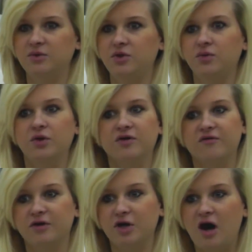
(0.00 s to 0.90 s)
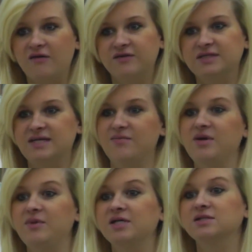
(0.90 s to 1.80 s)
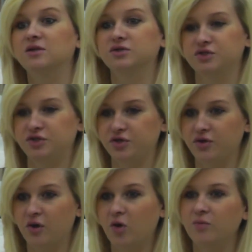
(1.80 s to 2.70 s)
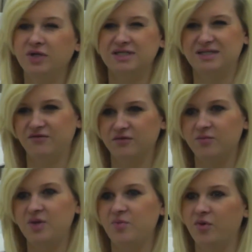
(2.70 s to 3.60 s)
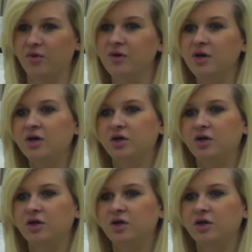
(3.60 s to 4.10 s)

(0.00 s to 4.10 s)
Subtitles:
you look for an office that maybe is closer to your home, because different people,